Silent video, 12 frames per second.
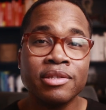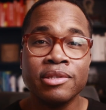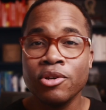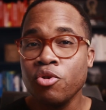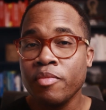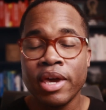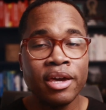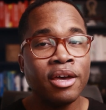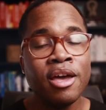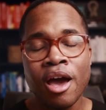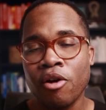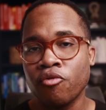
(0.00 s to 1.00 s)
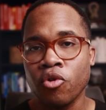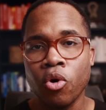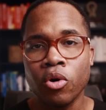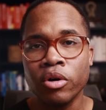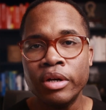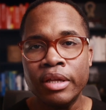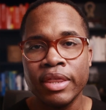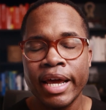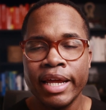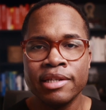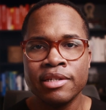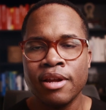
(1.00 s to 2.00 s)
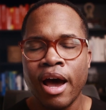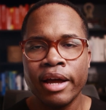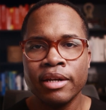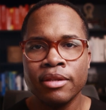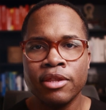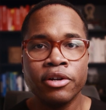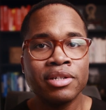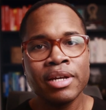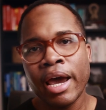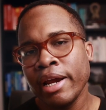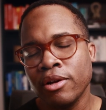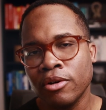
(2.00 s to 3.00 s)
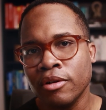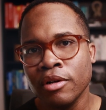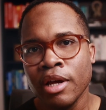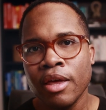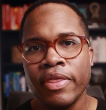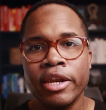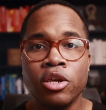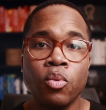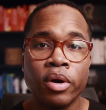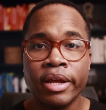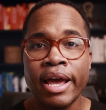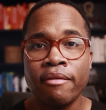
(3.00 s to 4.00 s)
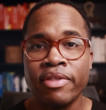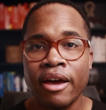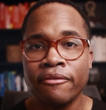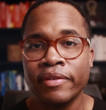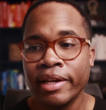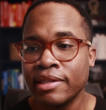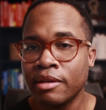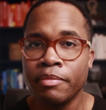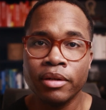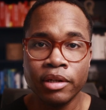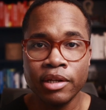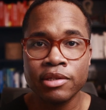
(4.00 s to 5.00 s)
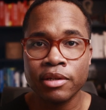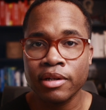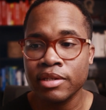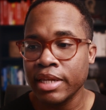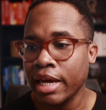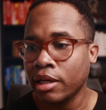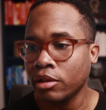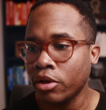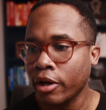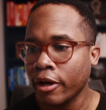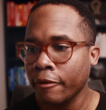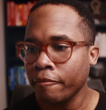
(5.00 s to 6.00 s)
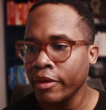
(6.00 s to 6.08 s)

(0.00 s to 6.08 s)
assuming a role that is not their title, then you want to have that flexibility. So let's take a look.